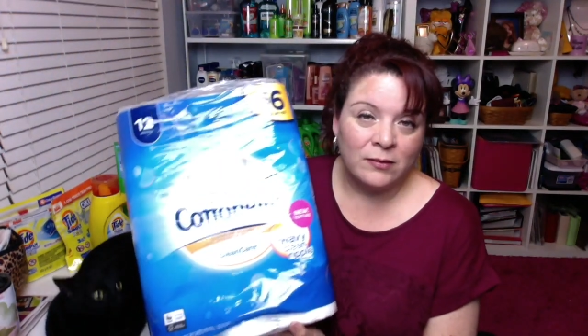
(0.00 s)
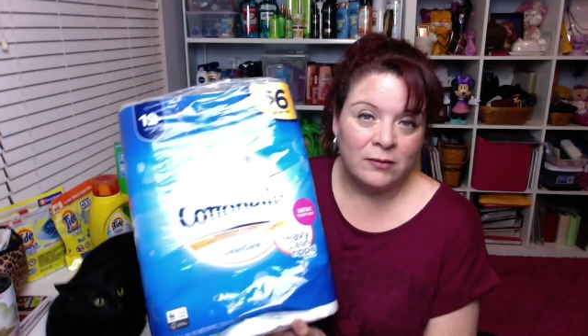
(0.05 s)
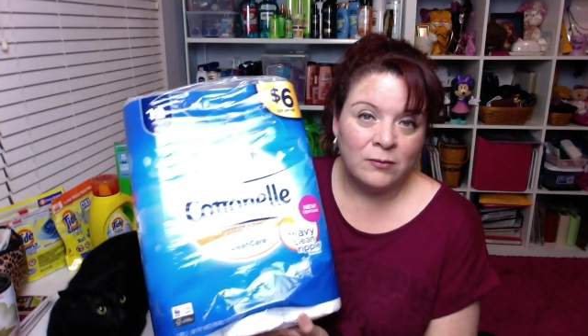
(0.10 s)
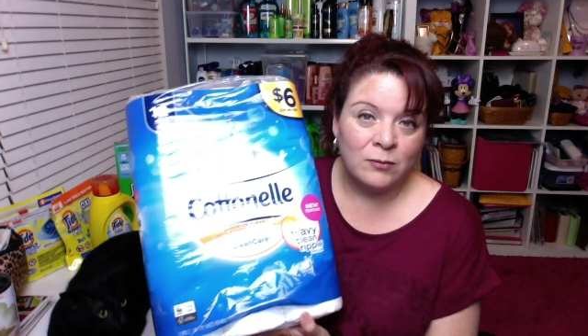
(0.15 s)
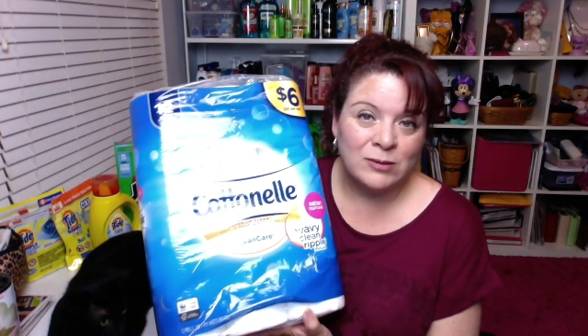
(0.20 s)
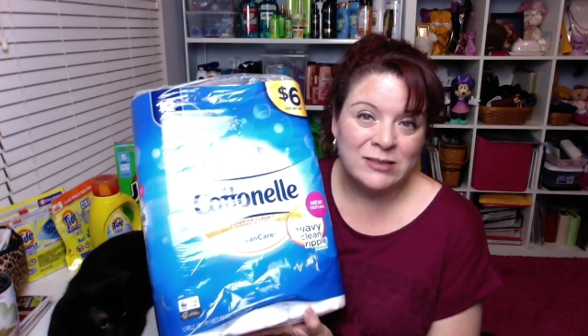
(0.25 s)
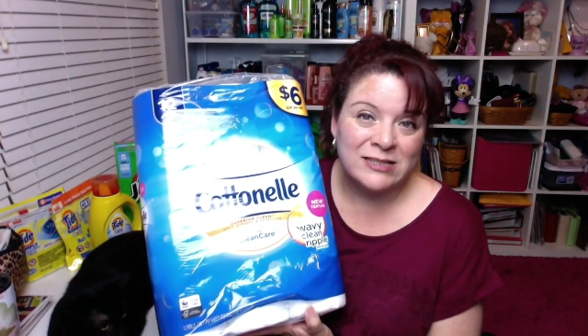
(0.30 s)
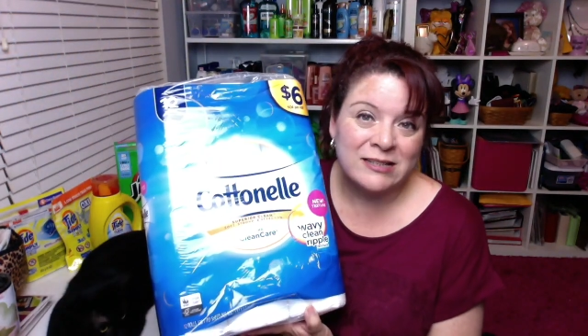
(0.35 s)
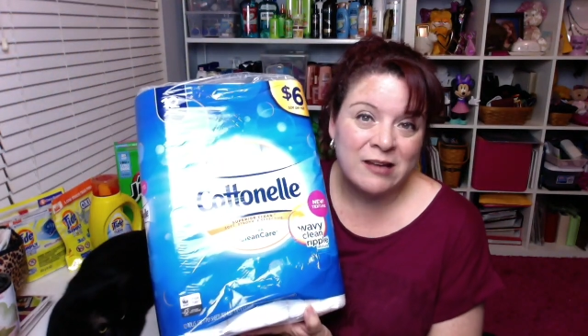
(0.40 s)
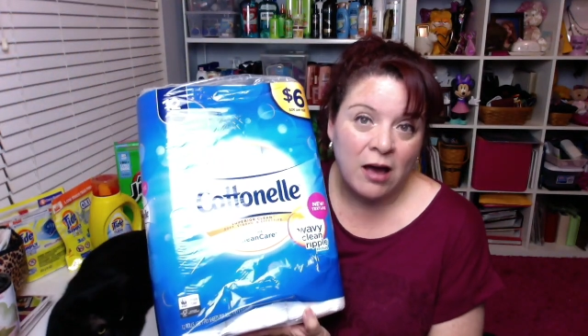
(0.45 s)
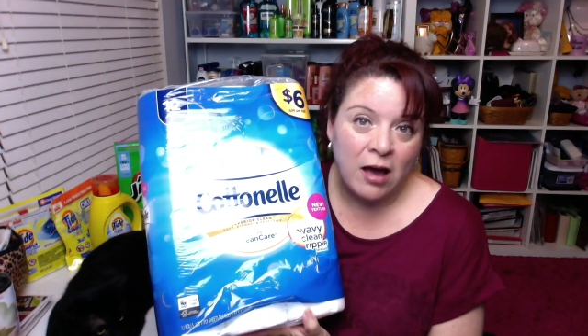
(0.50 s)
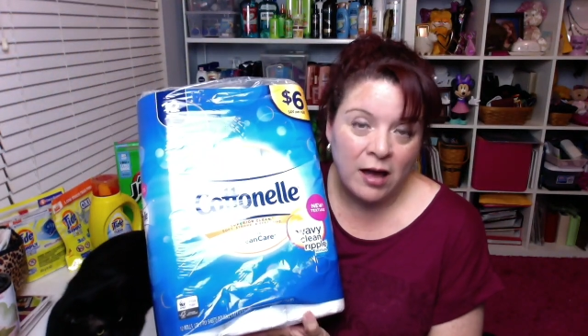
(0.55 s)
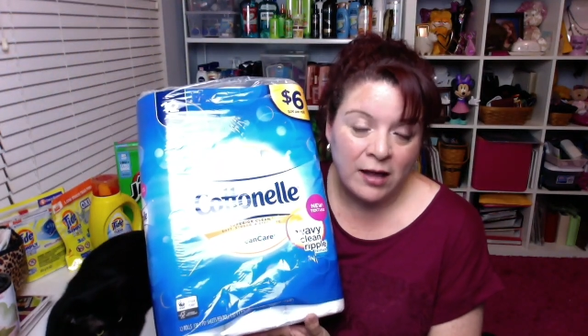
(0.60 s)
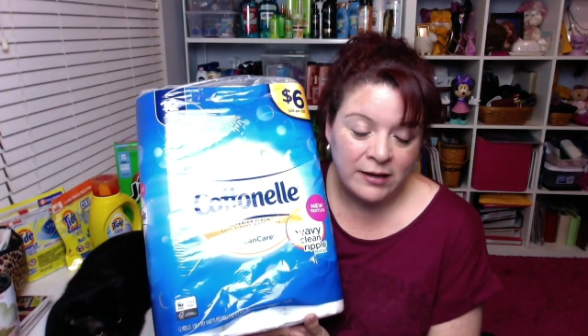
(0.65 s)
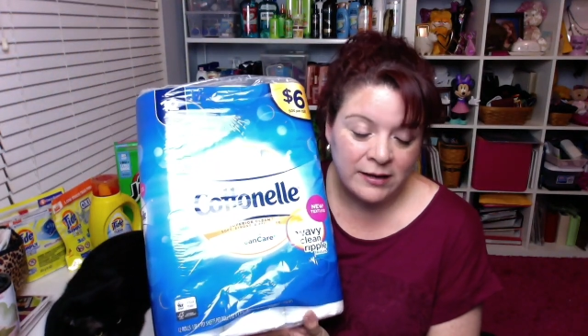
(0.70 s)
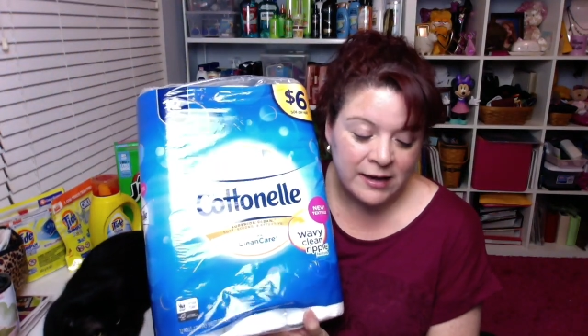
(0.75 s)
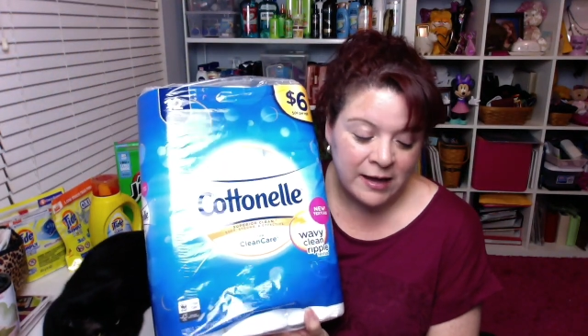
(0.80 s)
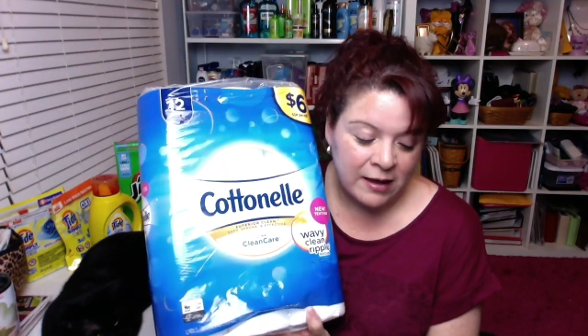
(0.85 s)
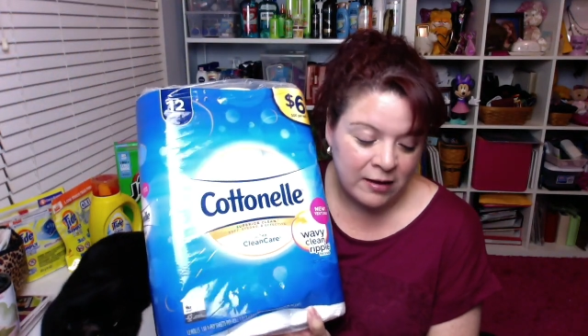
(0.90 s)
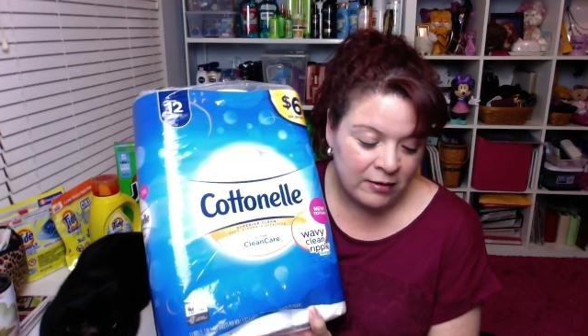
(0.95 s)
was
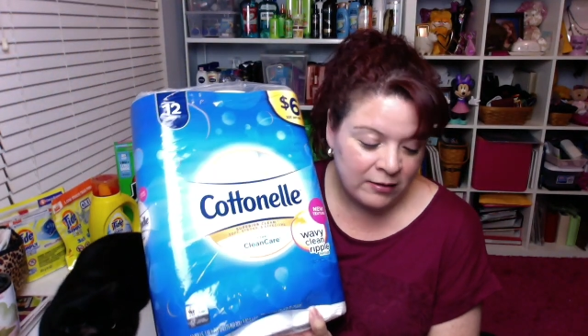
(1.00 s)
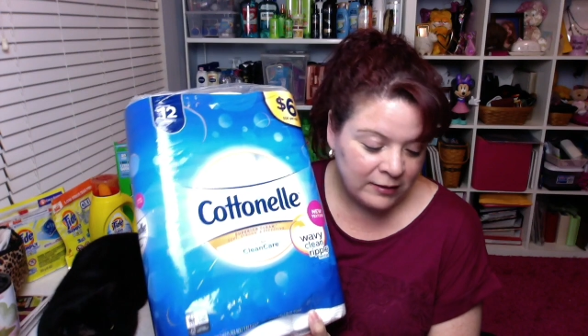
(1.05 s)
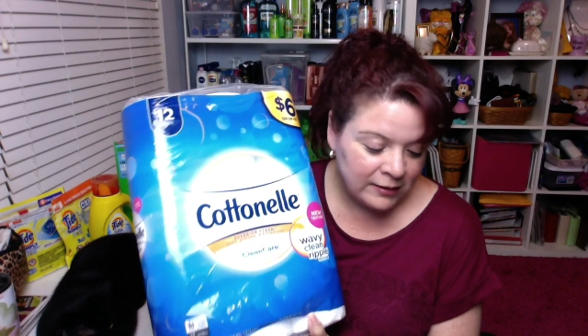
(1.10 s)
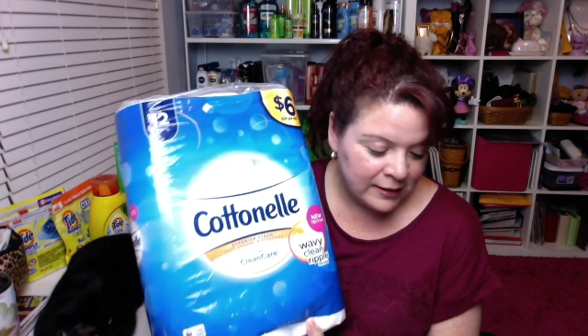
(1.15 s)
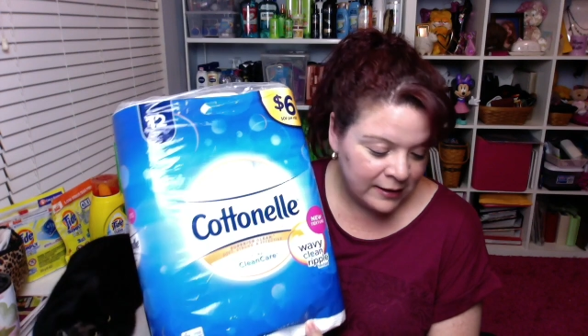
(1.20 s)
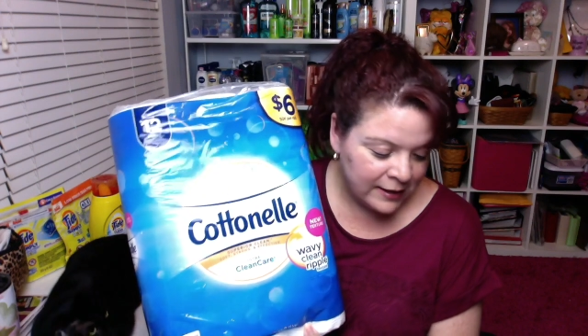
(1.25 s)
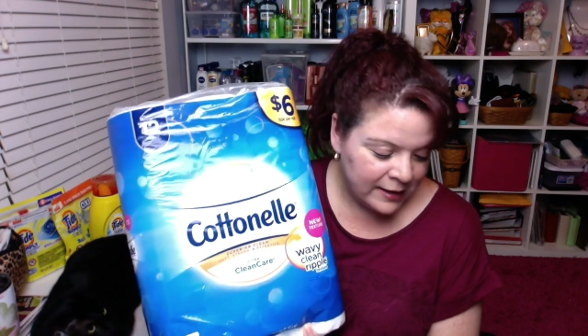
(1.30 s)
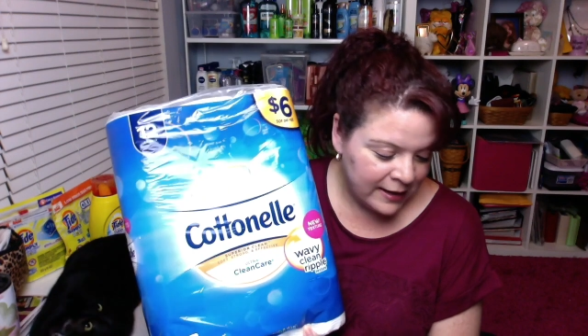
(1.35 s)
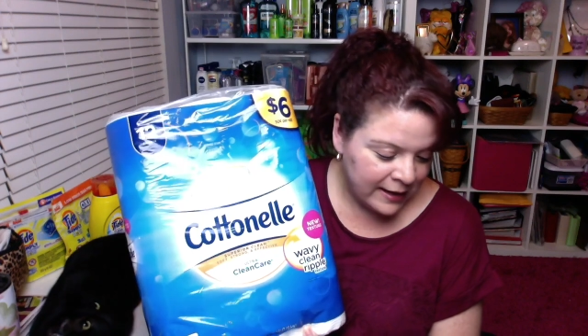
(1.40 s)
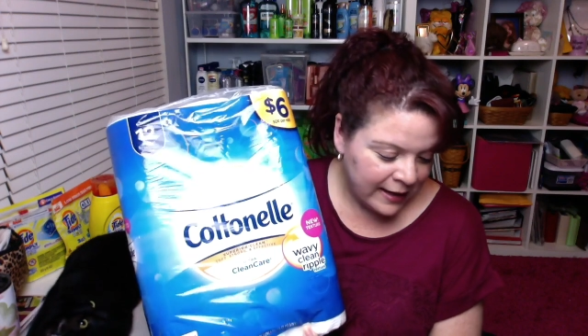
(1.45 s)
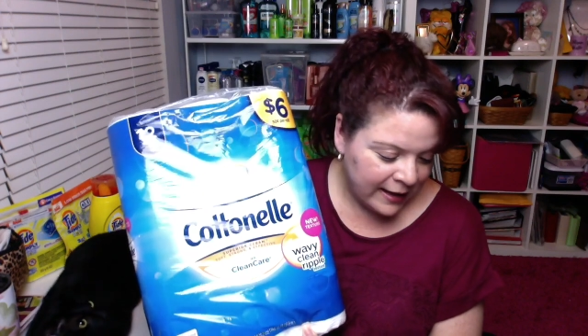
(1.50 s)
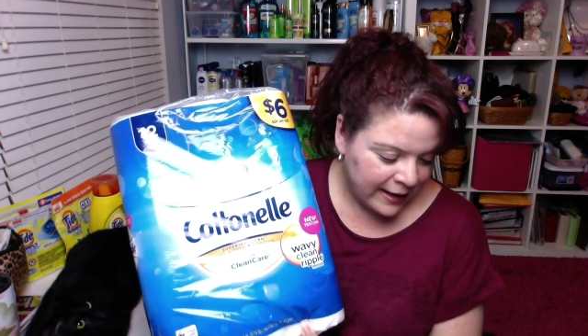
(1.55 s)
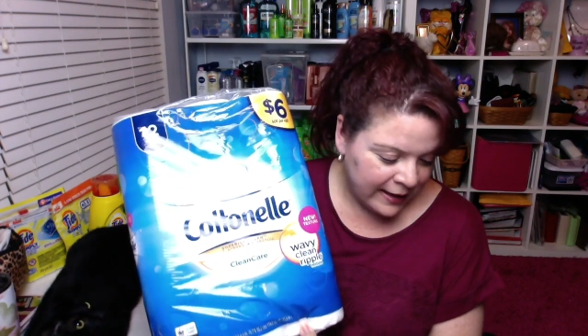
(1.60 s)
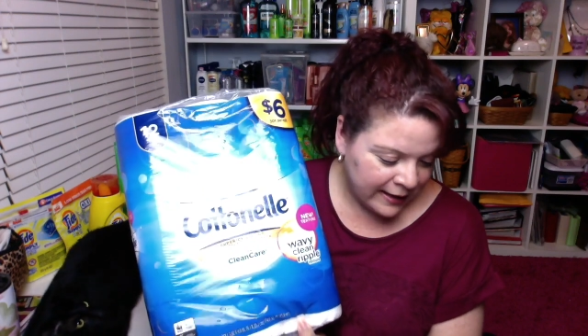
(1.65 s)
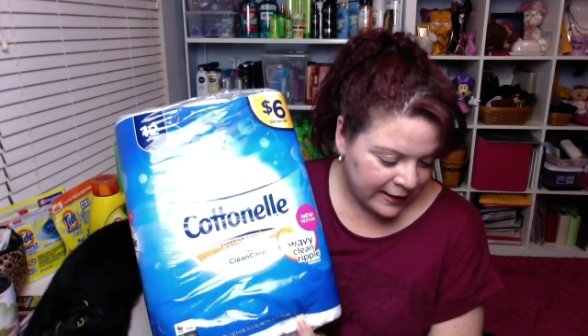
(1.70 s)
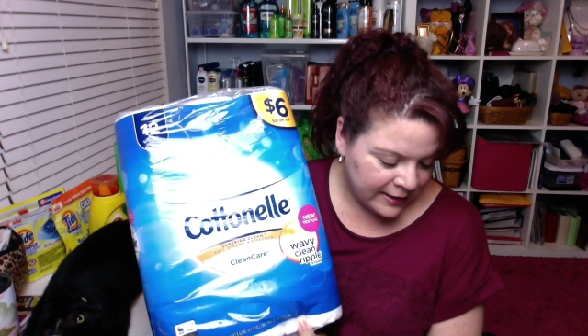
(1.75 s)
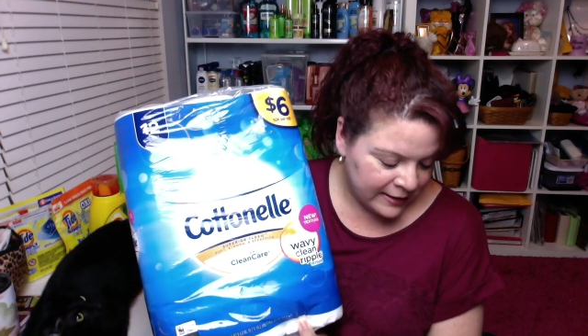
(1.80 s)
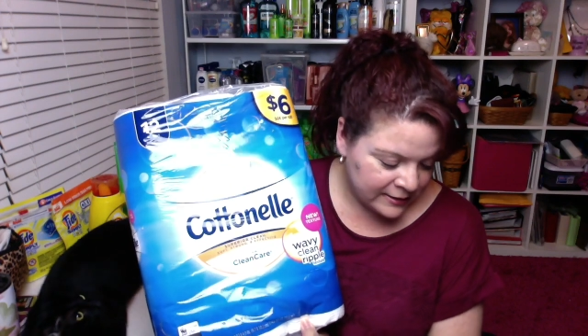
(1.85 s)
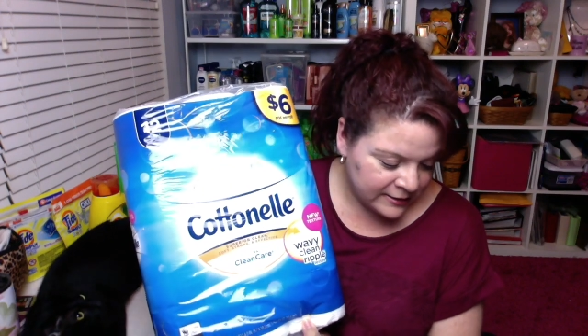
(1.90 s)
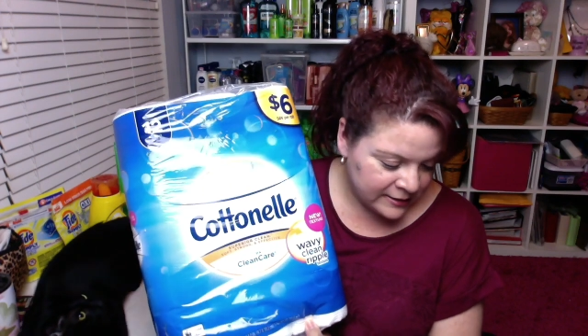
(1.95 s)
Cottonelle.
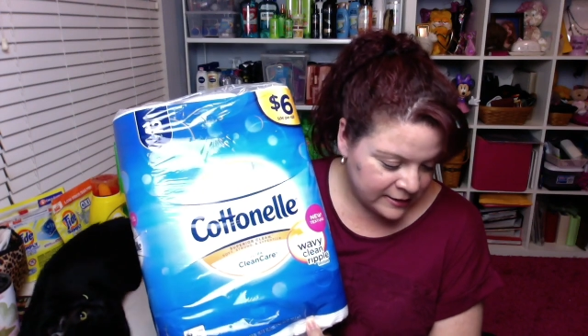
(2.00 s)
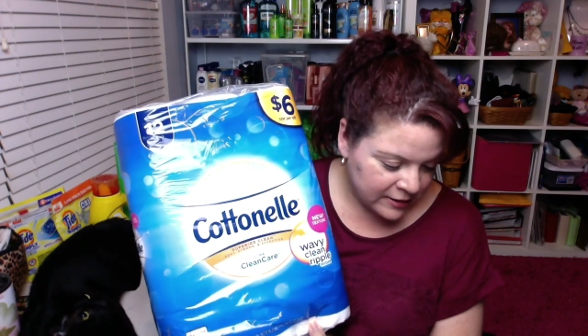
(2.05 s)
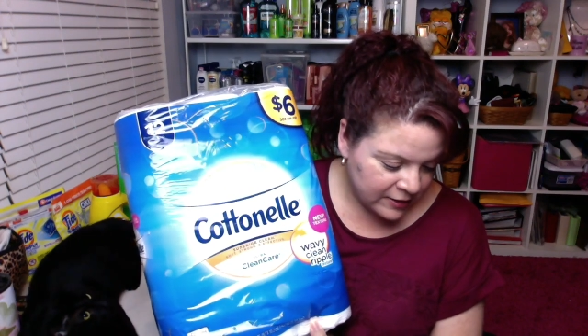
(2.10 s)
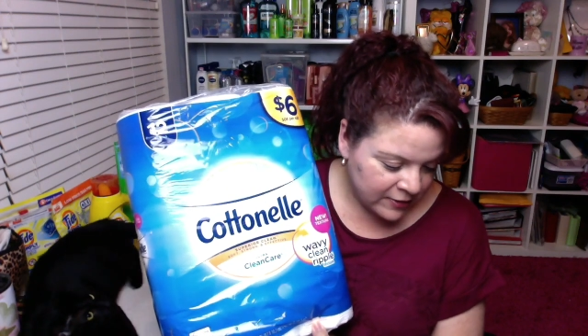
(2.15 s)
And